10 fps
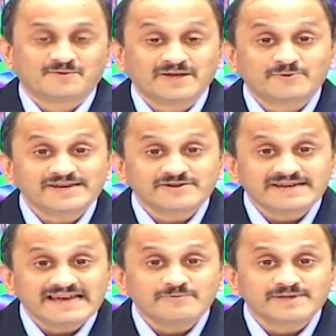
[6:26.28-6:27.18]
We are going to
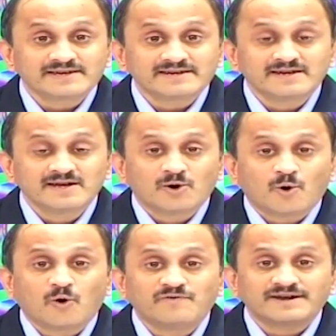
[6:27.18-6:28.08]
deal with it
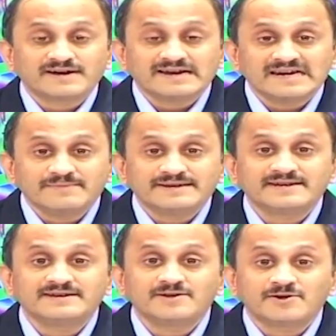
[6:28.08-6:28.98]
over a
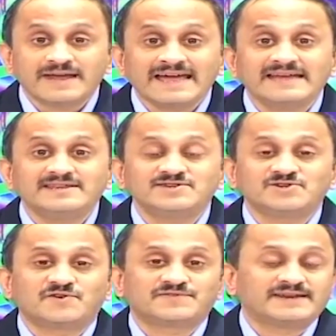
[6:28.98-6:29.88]
limited
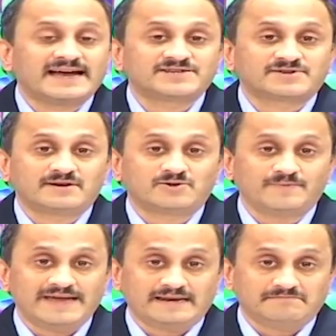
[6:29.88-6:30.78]
range of the natural
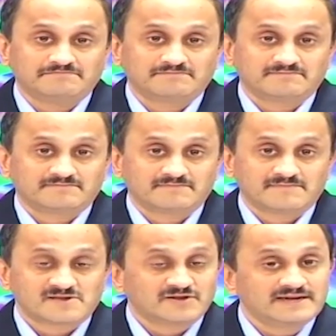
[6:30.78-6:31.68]
domain.
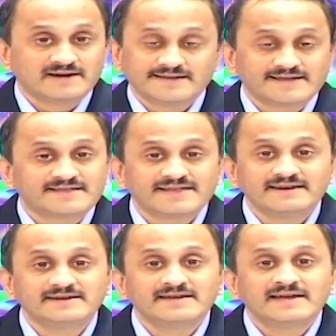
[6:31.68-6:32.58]
So, here as I
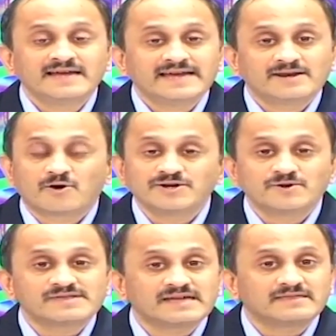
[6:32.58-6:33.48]
said, in an
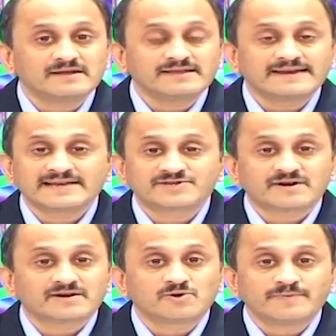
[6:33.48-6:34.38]
audio signal the
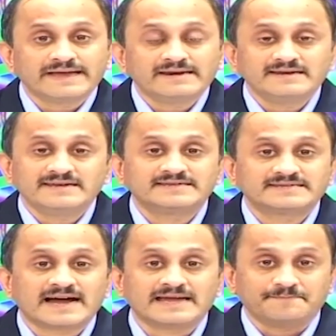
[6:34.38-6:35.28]
natural domain is
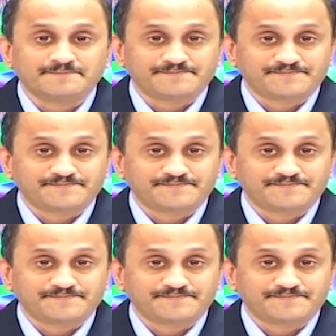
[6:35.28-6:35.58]
time.